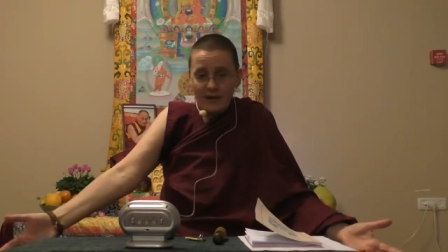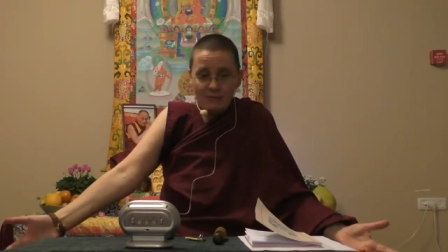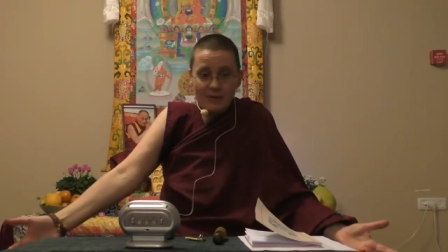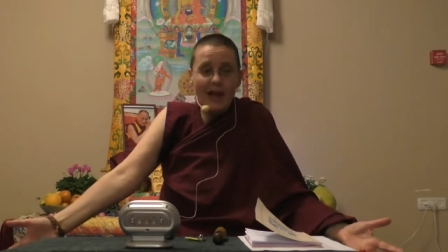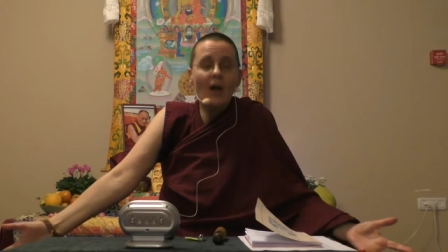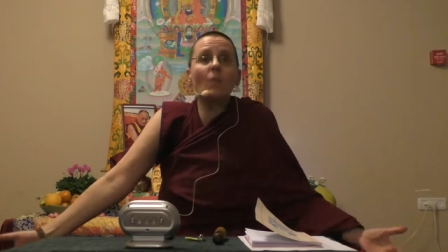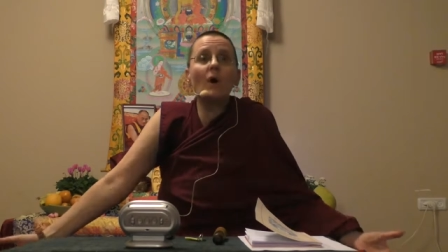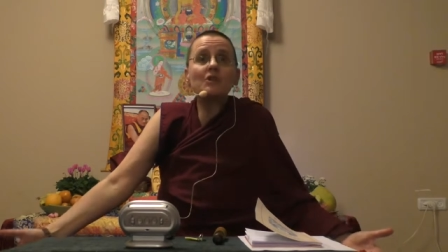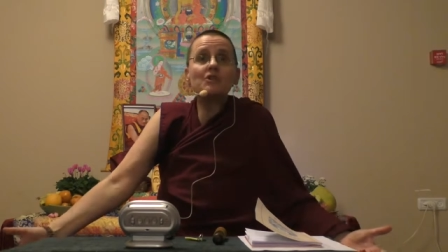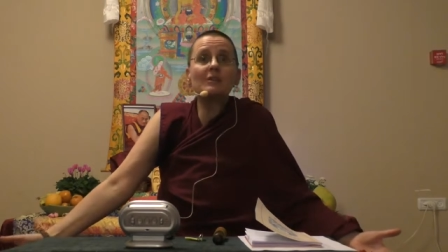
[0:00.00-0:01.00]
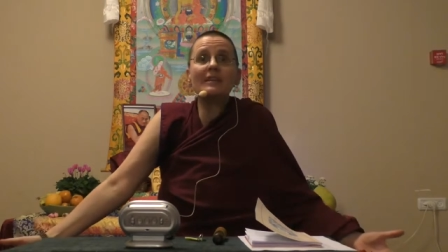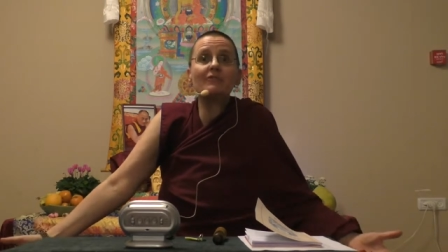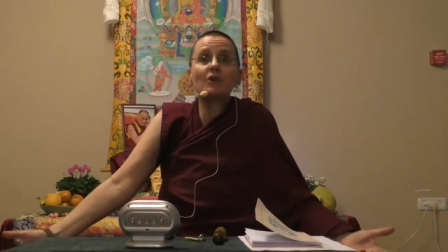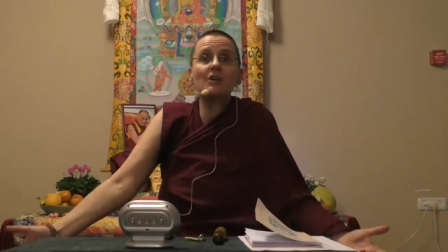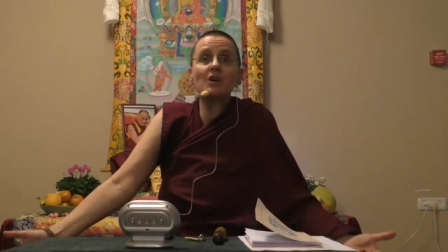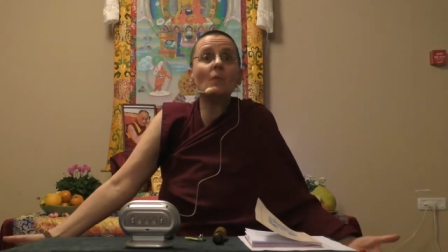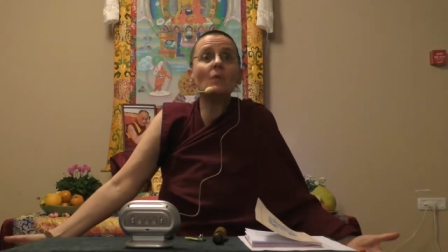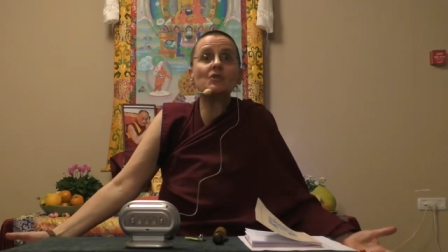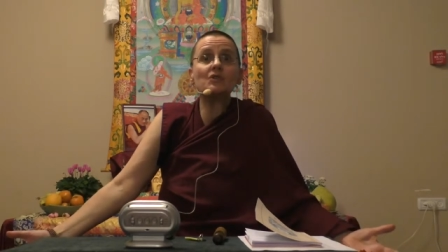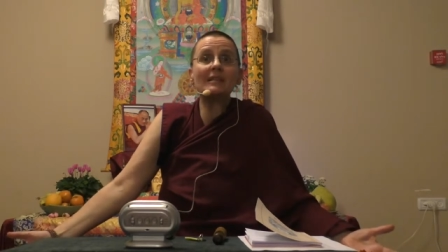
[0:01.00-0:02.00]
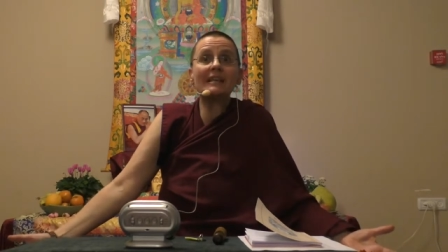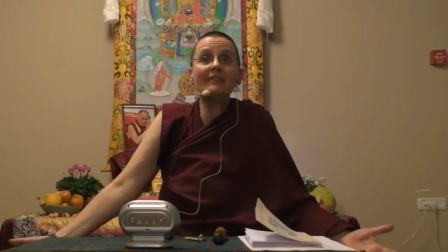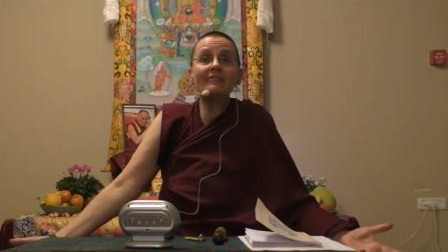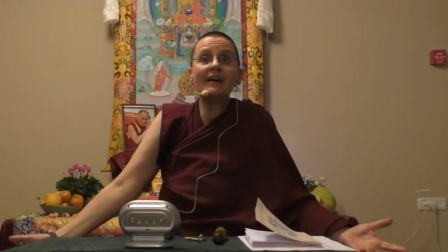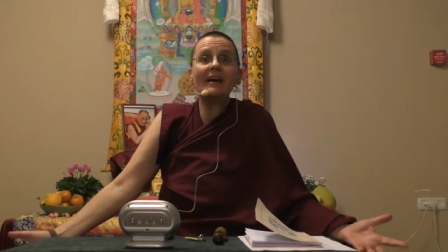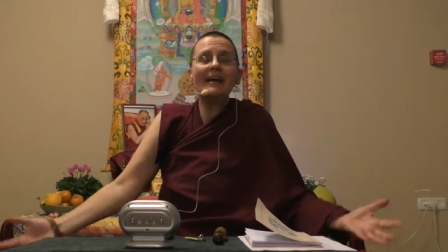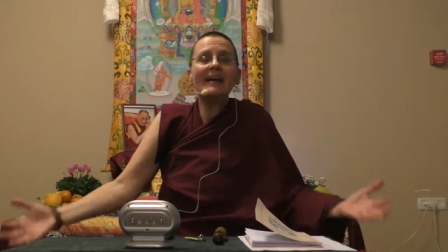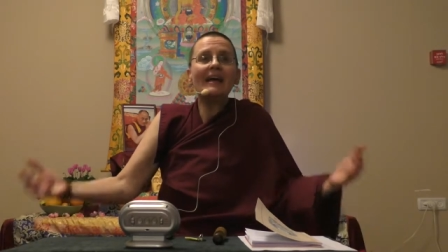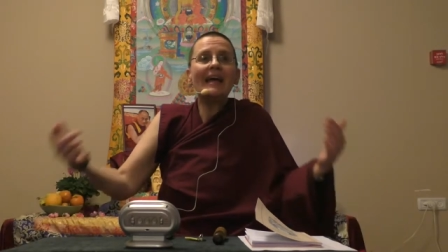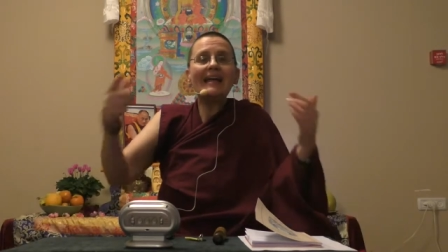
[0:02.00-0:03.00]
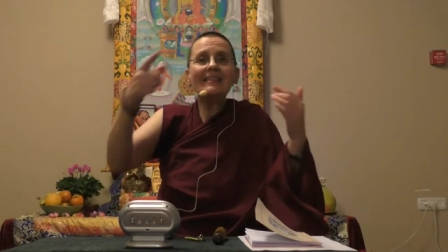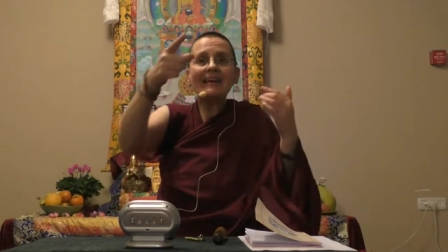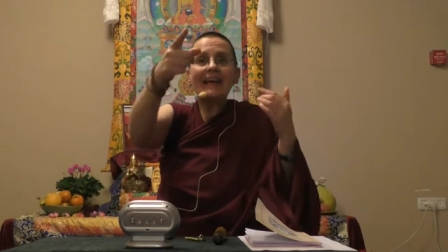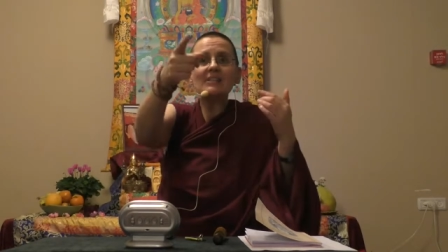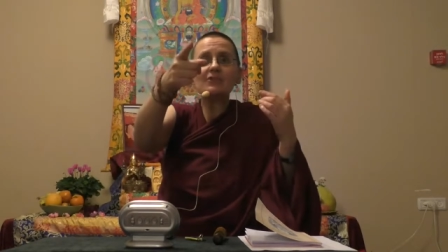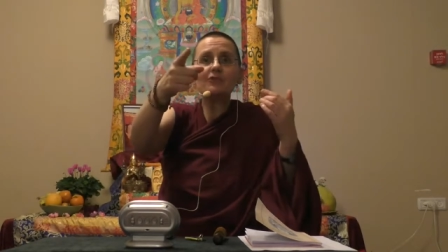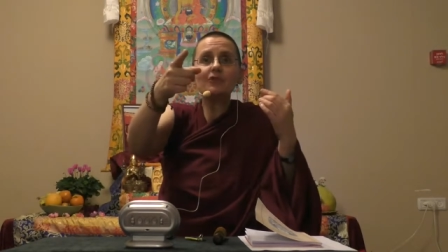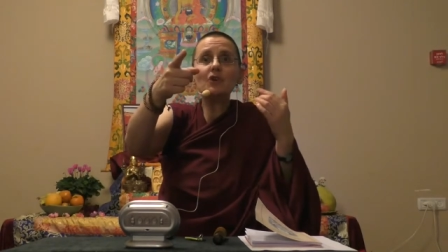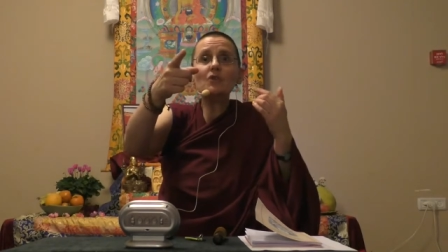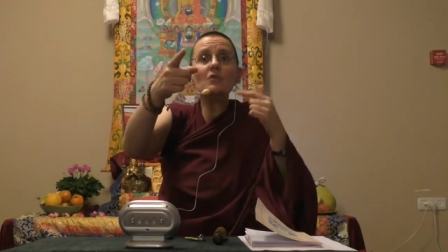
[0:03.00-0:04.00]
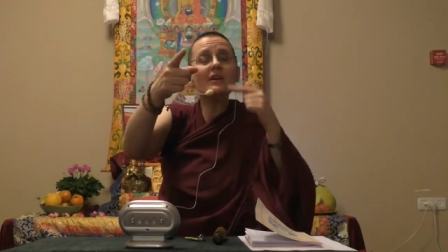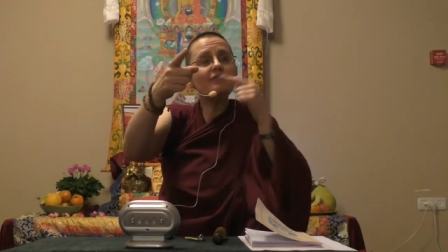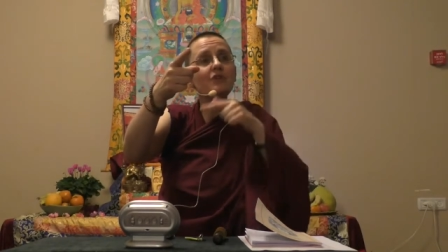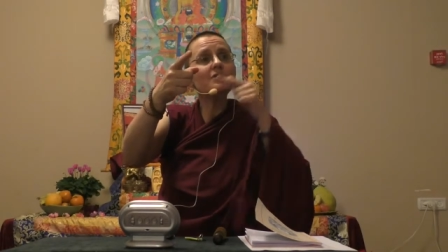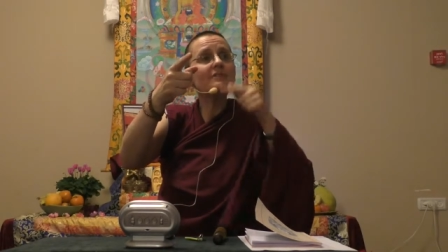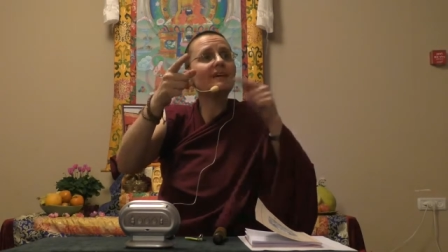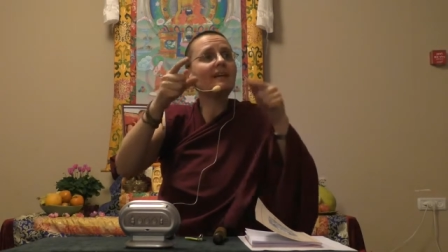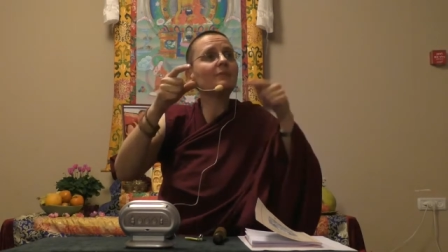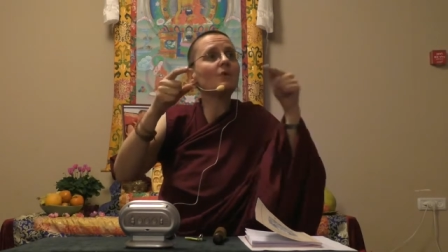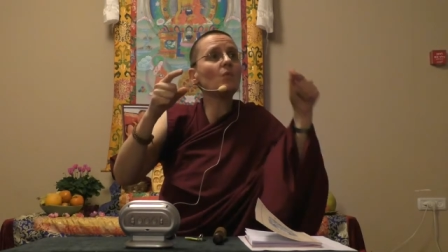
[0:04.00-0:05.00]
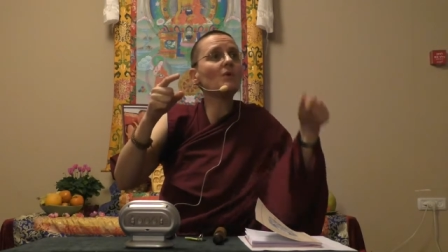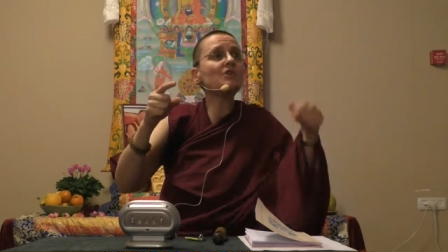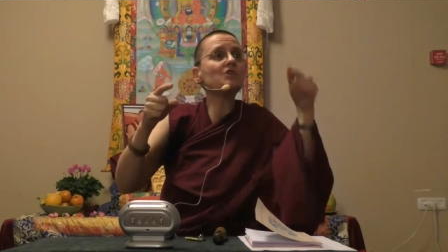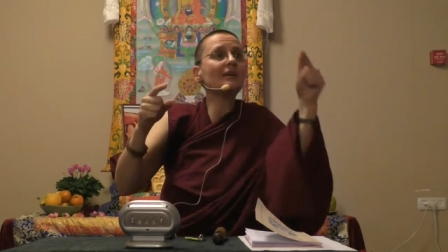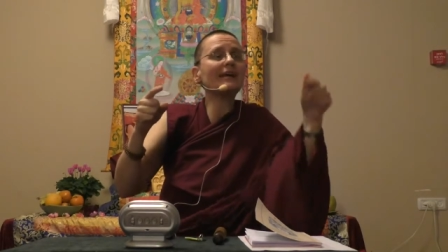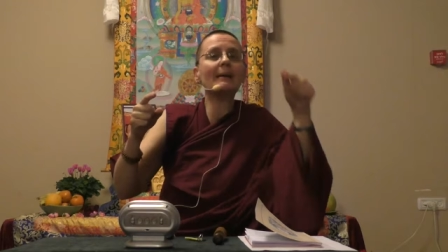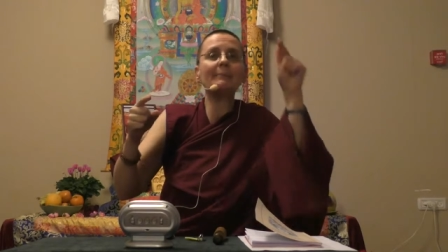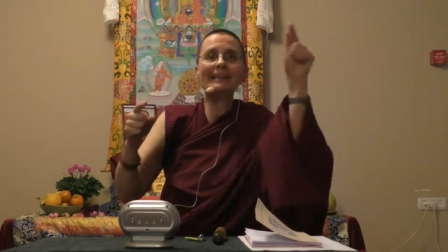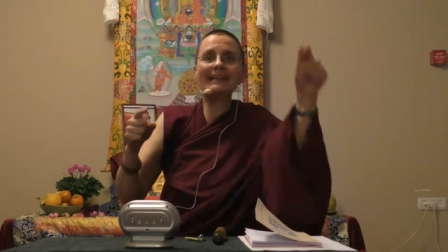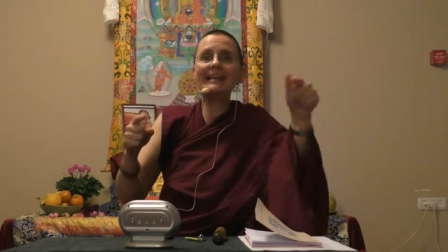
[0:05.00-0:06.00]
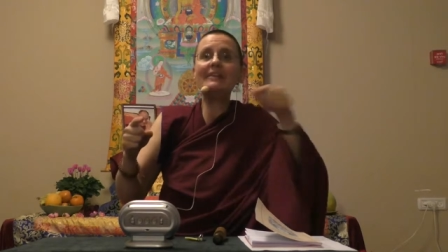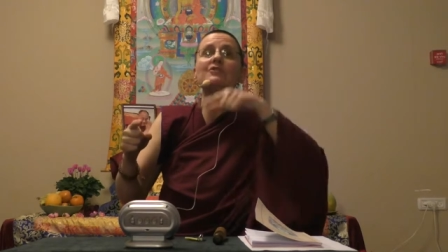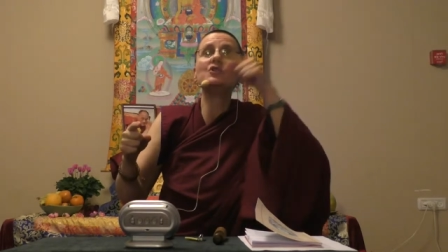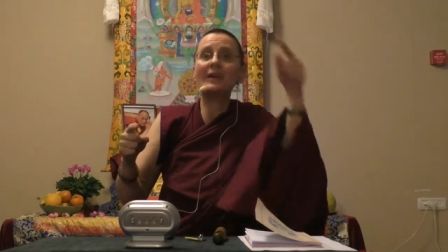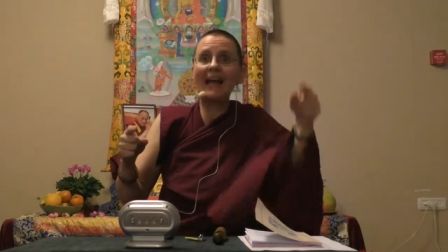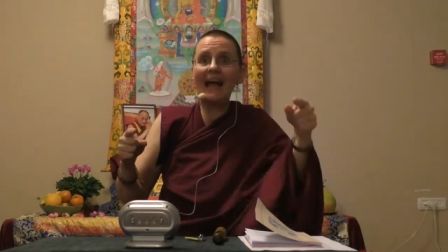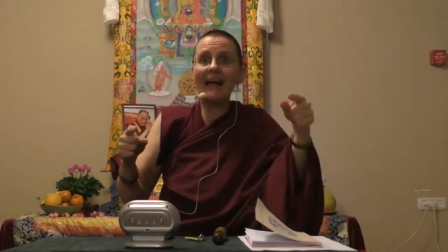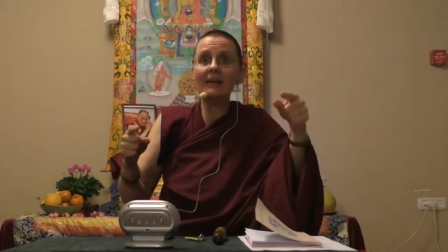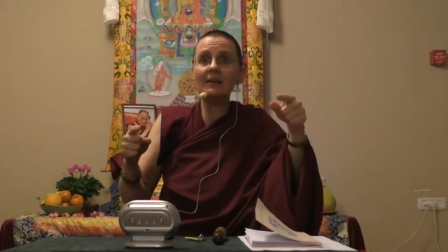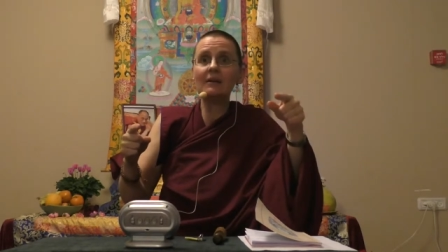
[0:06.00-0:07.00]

whether I want to leave or I don't want to leave, in the case of you, if you develop the wish to get up and leave, you can.